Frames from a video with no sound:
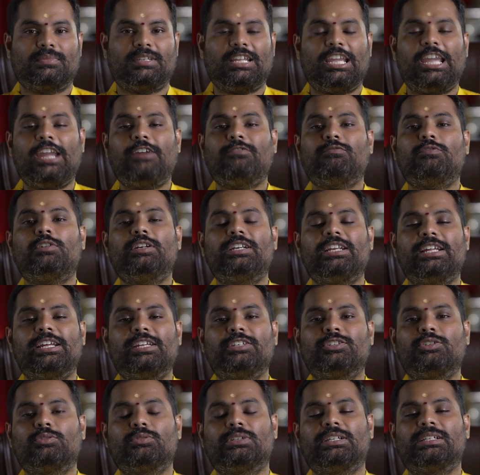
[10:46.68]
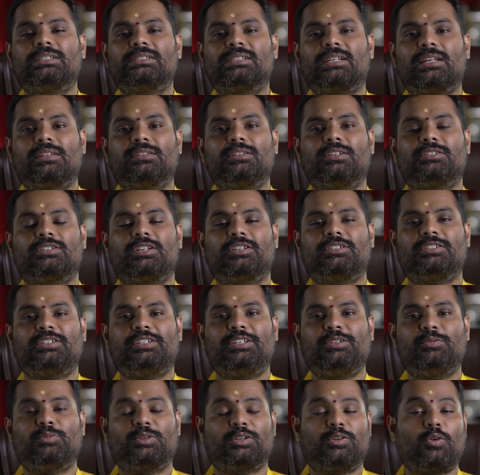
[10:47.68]
Every day during Skanda
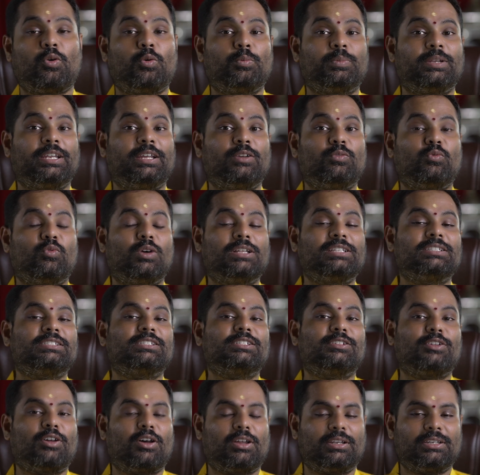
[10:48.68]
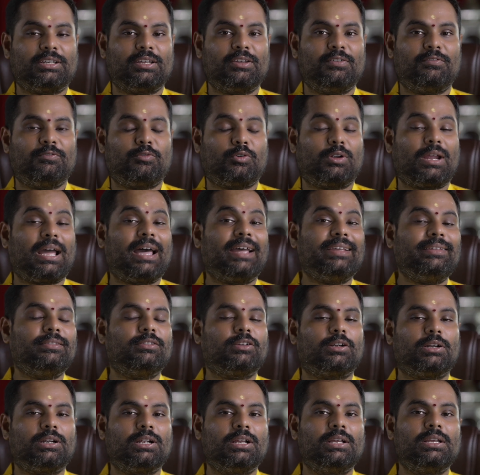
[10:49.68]
Shashti, we're opening one slot for
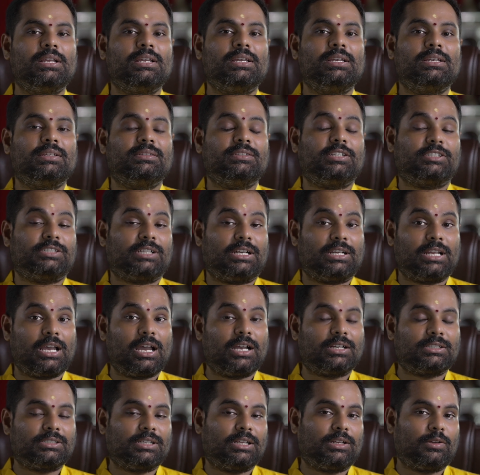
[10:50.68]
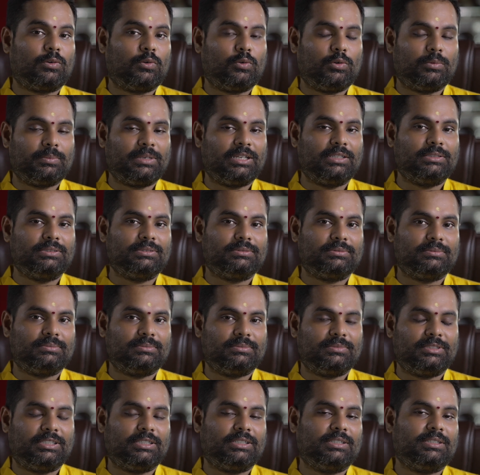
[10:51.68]
either the Shadakshara Homa,
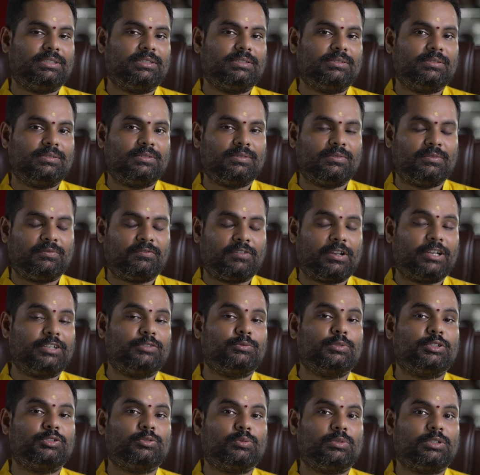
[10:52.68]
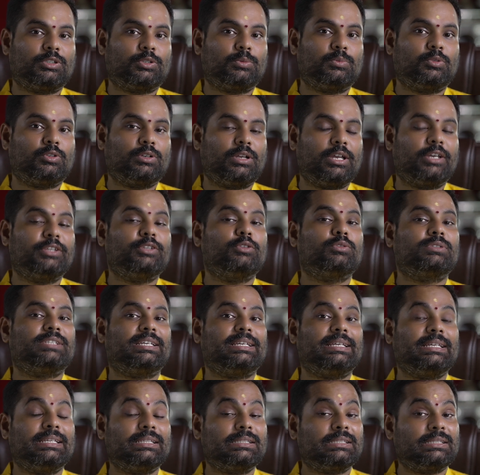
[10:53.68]
the fire ritual to Muruga
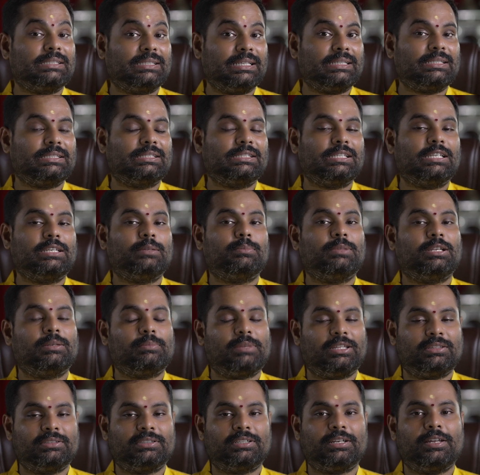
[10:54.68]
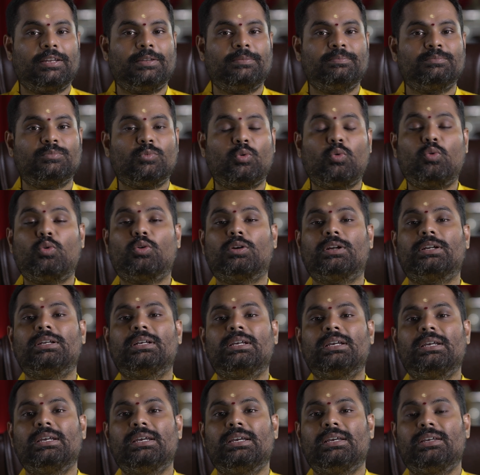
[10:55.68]
using his 6-syllable mantra, or
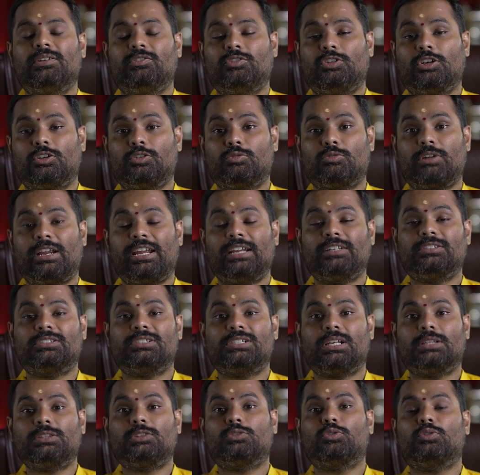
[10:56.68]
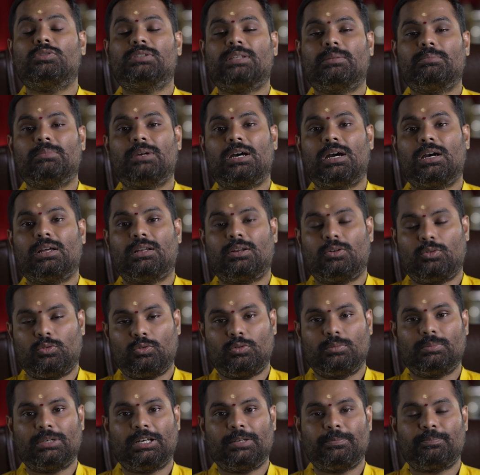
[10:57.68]
the grand Shatru Samhara
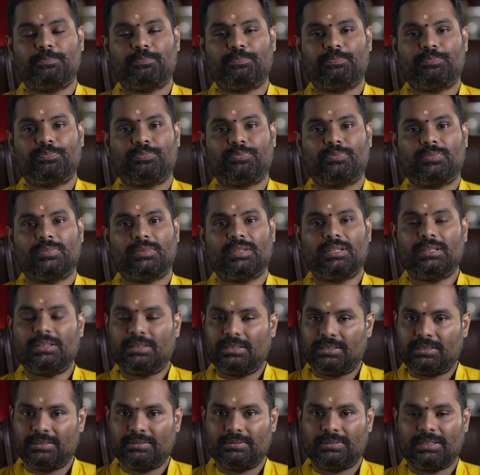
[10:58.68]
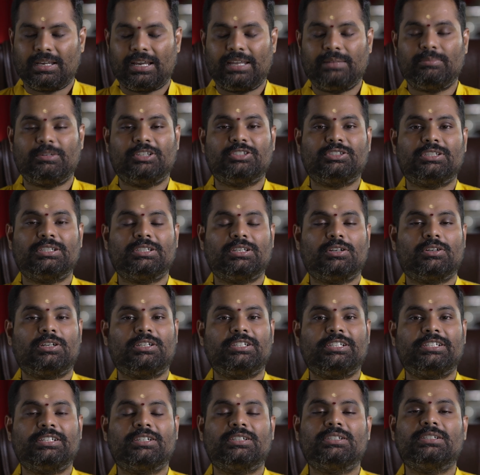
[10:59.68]
Homa. I mentioned
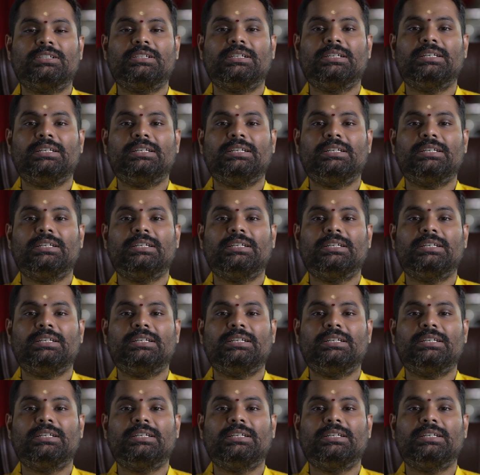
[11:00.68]
earlier,